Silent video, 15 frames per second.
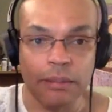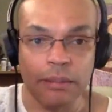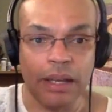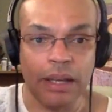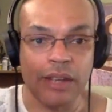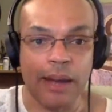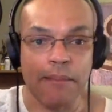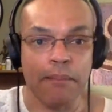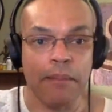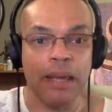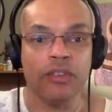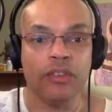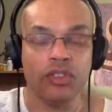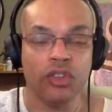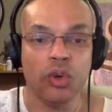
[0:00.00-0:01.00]
because that
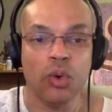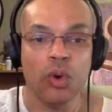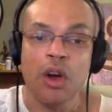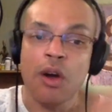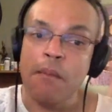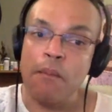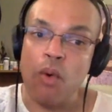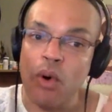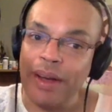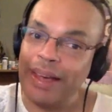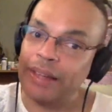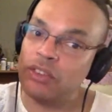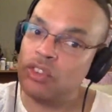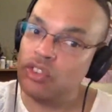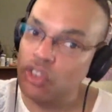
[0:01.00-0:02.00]
makes you more
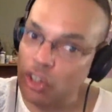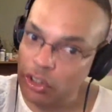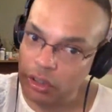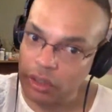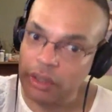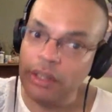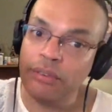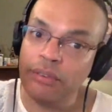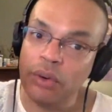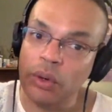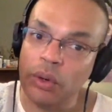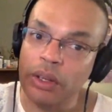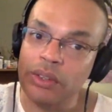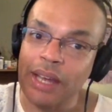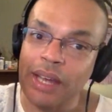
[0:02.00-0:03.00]
externally
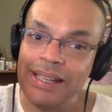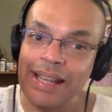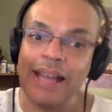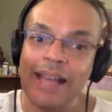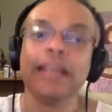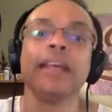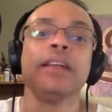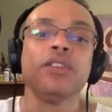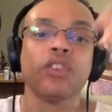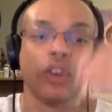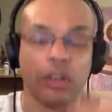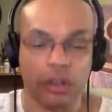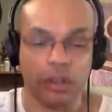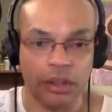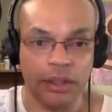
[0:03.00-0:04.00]
focused and not
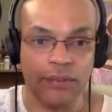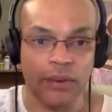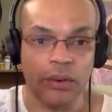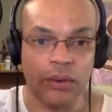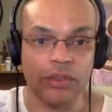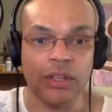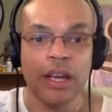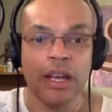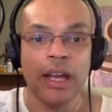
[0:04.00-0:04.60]
internally focused.